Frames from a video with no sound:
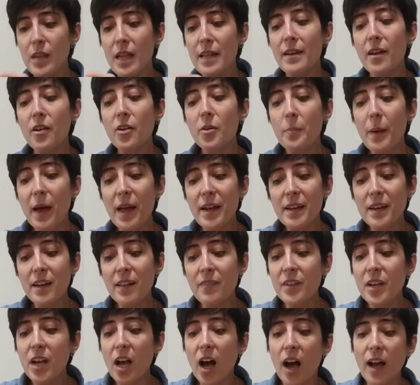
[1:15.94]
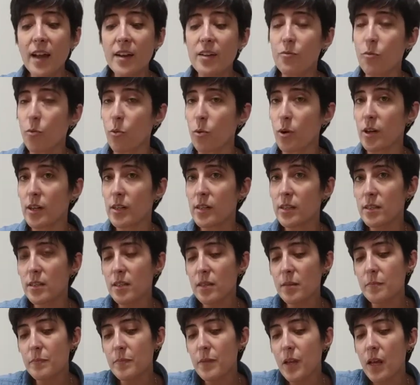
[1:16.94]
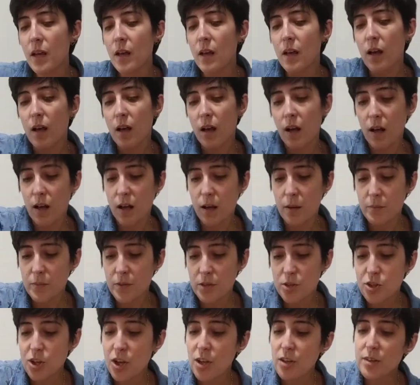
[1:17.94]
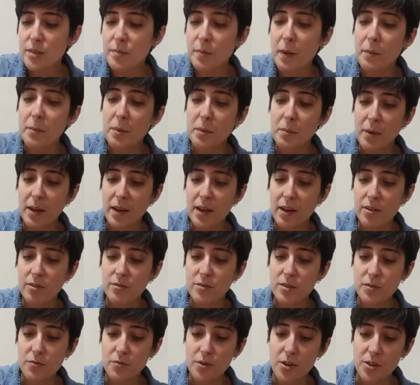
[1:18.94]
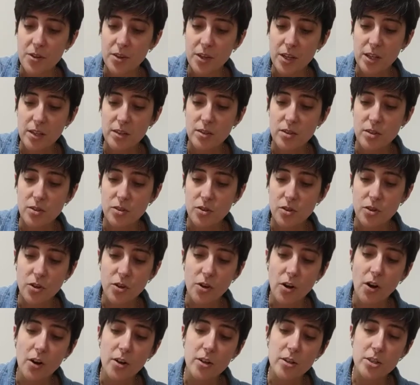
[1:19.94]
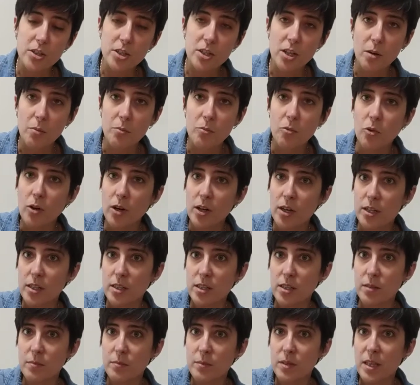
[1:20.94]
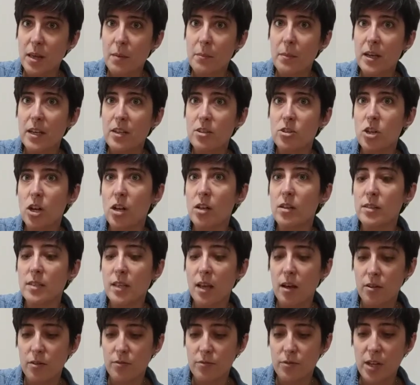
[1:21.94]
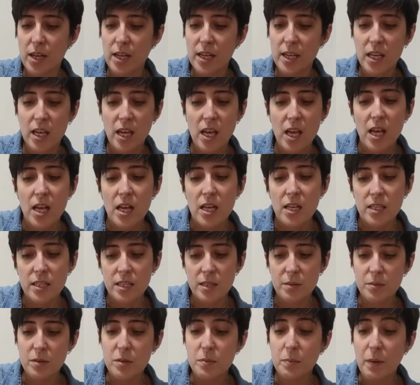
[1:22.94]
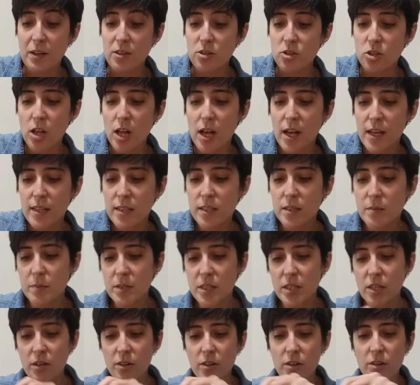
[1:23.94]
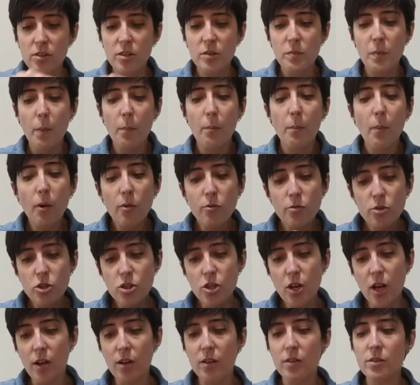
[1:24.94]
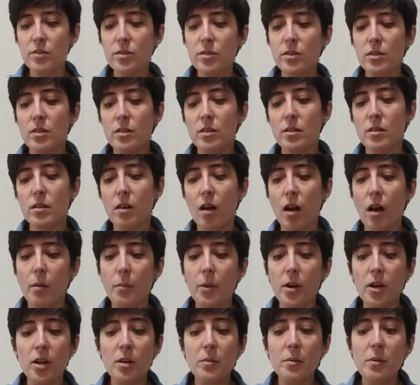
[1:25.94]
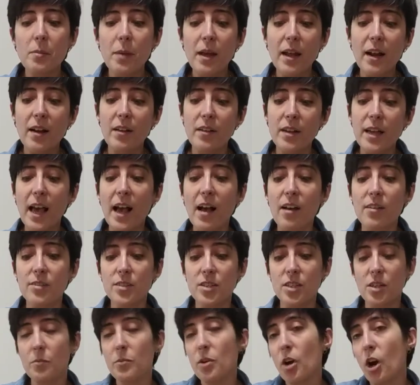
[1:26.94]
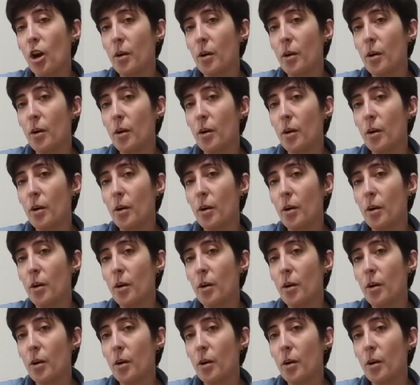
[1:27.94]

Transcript: Now depending on the kind of organism, the shells might be made out of different things. So there are some organisms that make shells out of like some specialized materials, but most shells are going to be made out of calcium